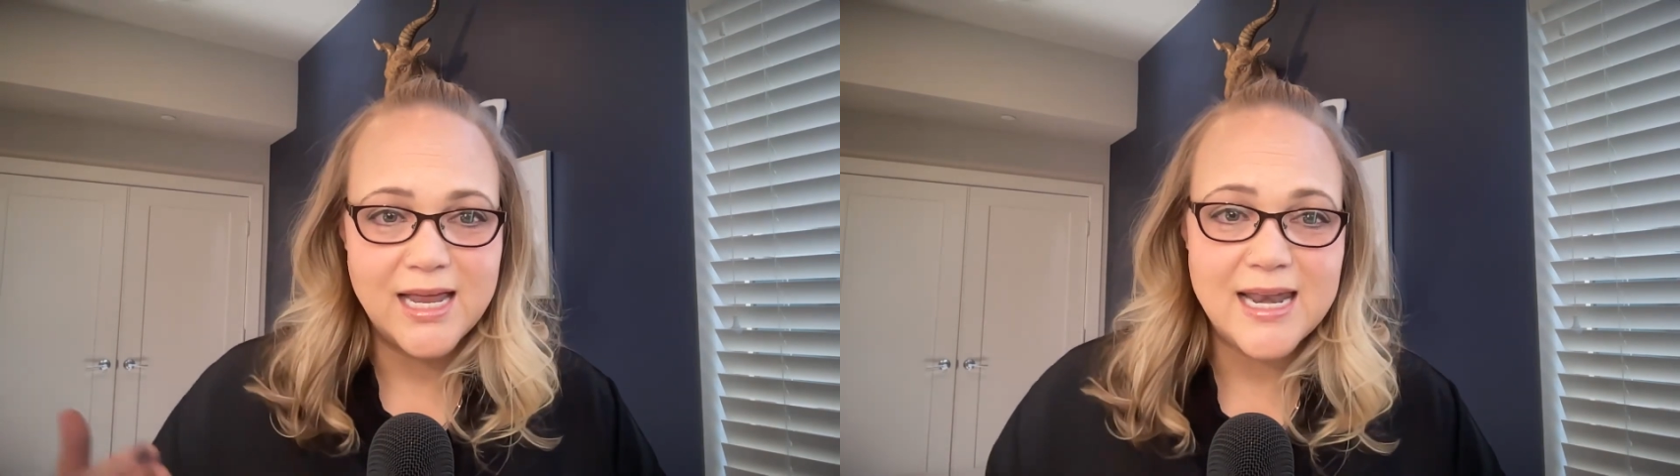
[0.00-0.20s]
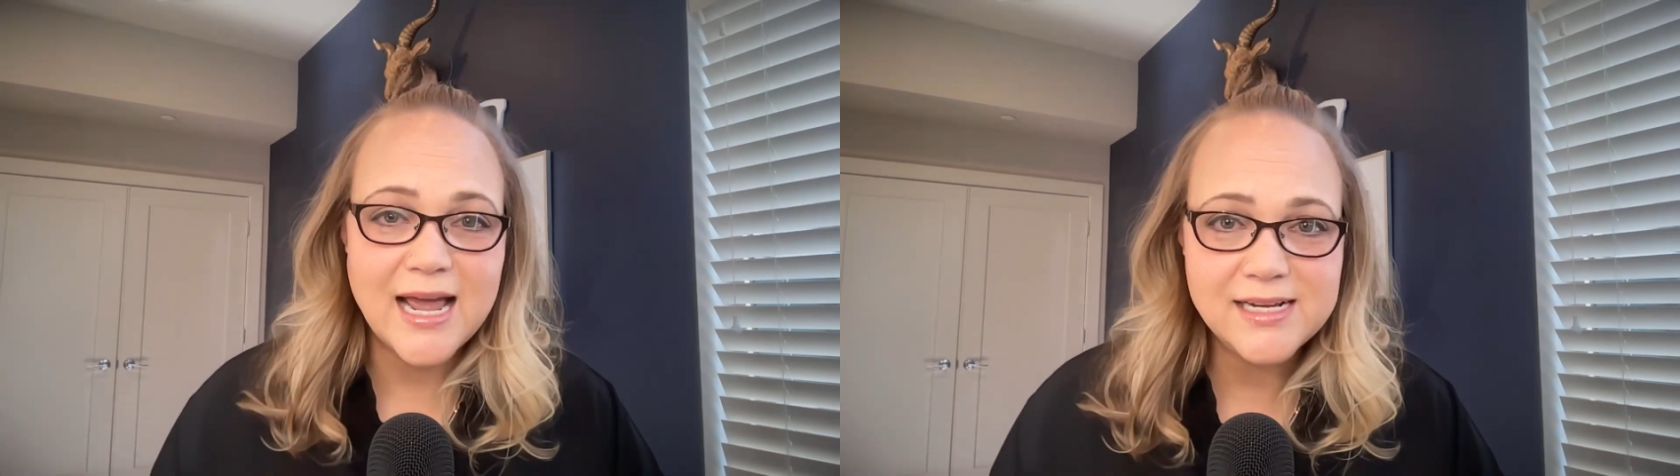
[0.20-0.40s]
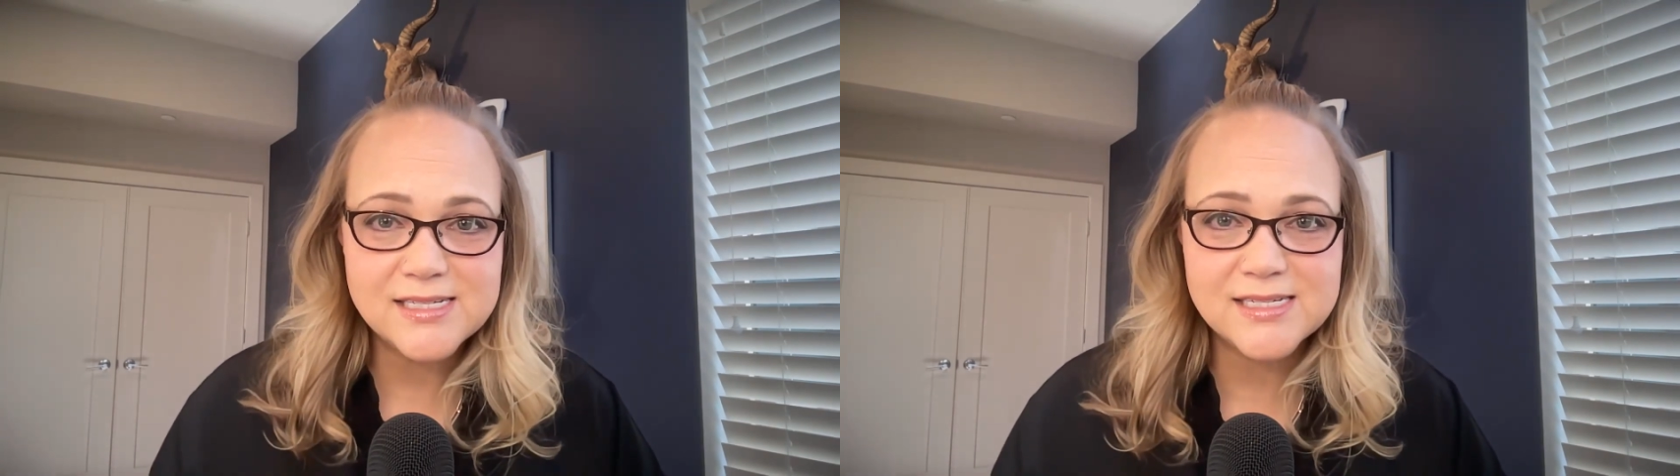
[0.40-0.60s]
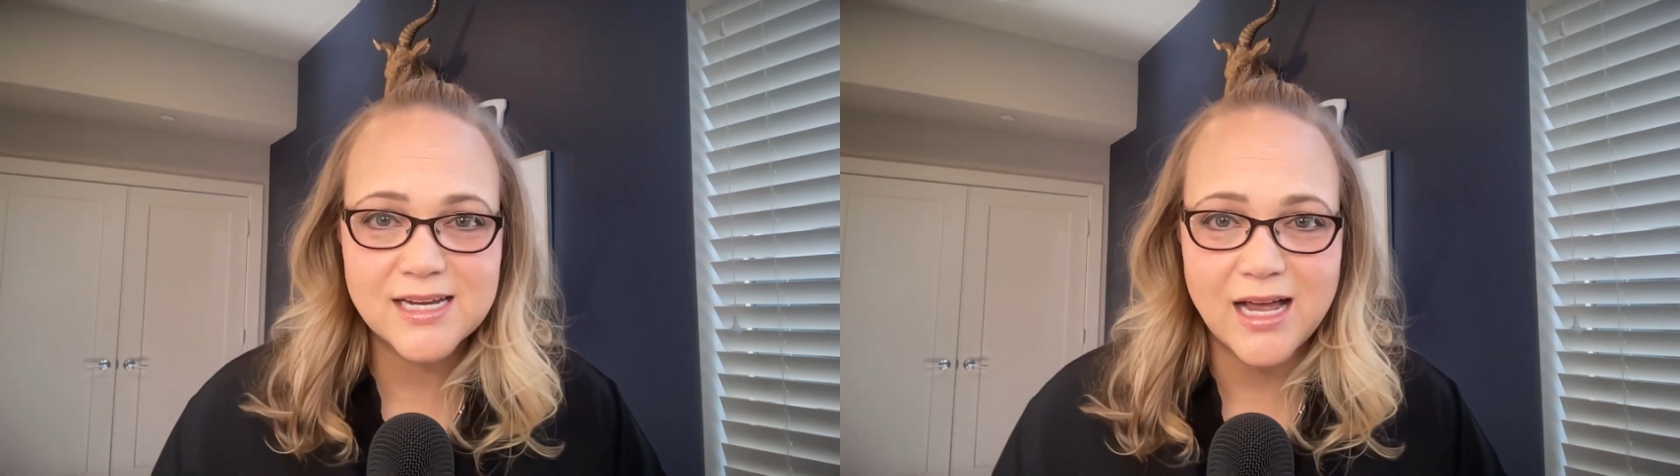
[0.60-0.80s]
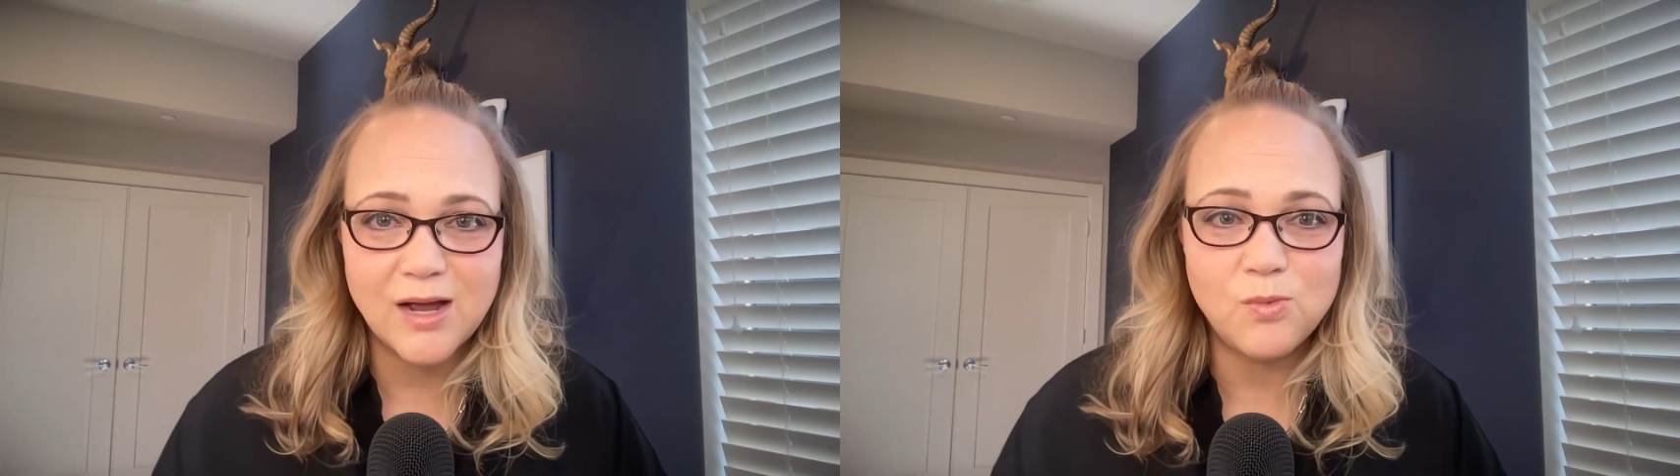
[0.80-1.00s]
Next,
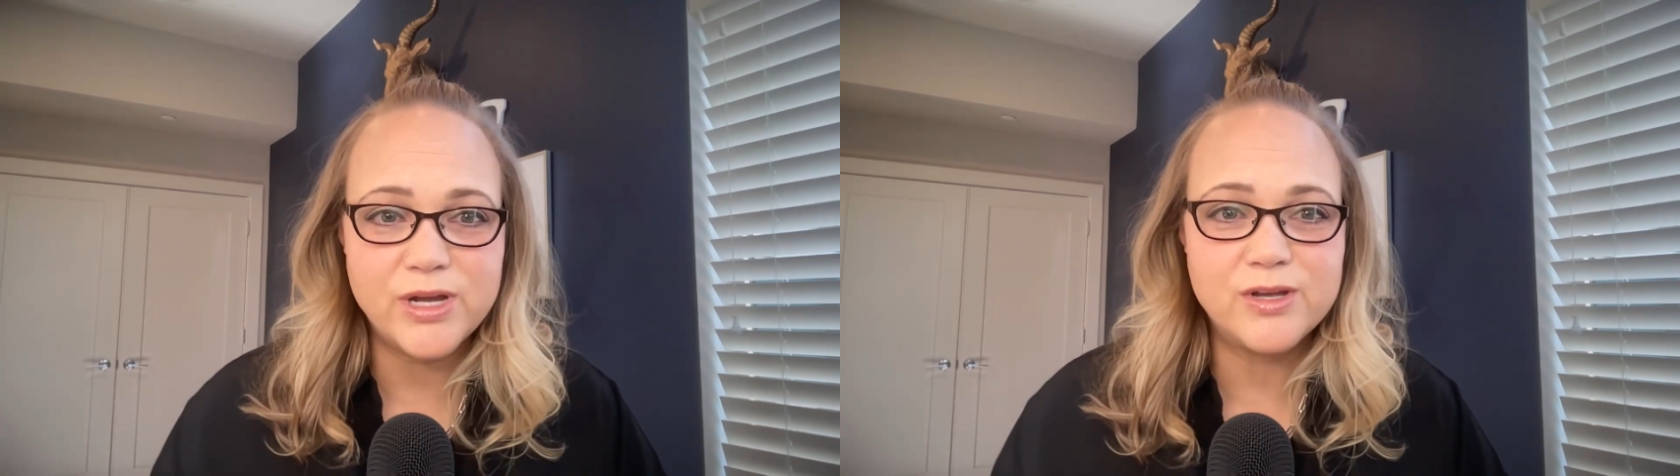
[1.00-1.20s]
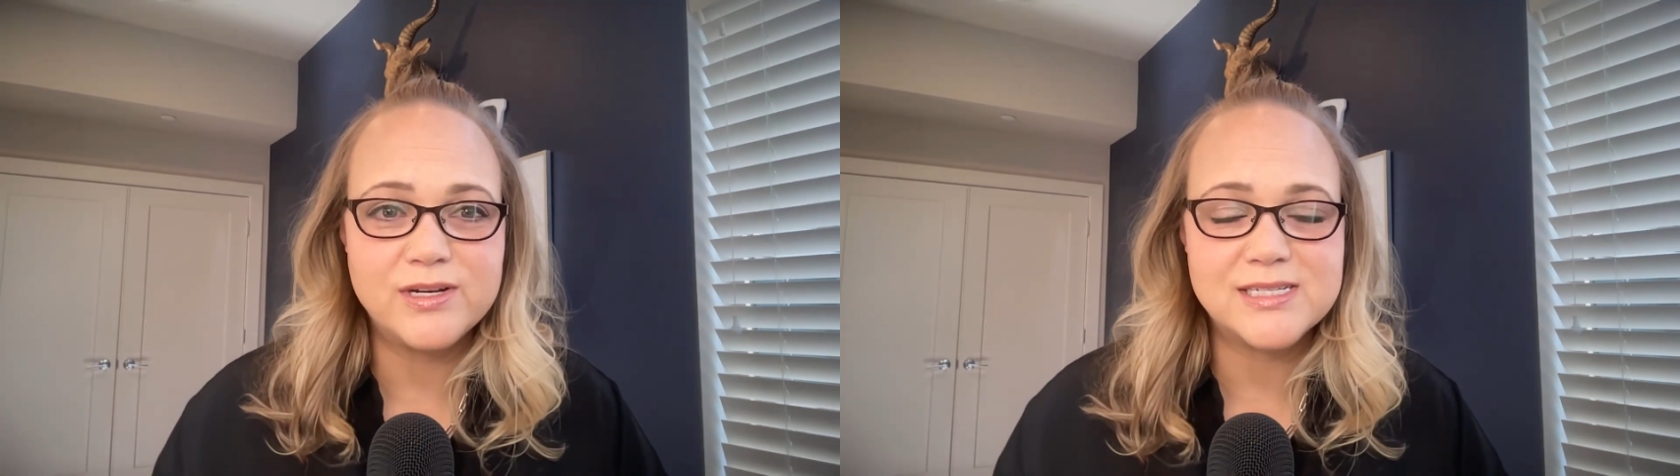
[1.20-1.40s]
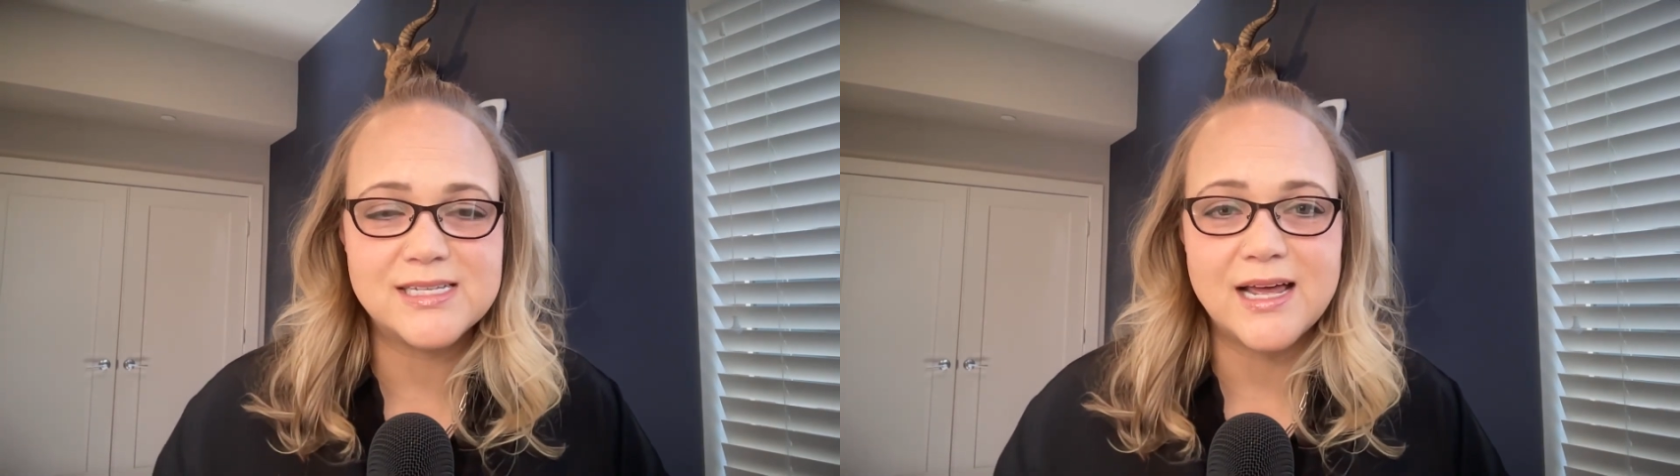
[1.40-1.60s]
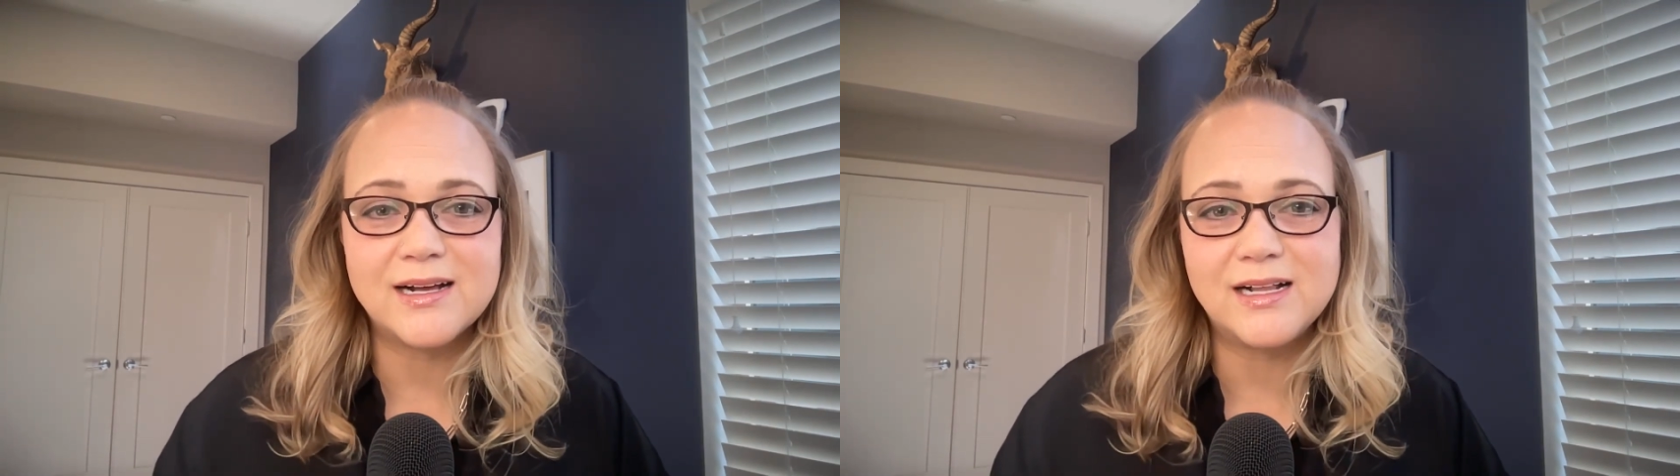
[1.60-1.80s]
I want you to set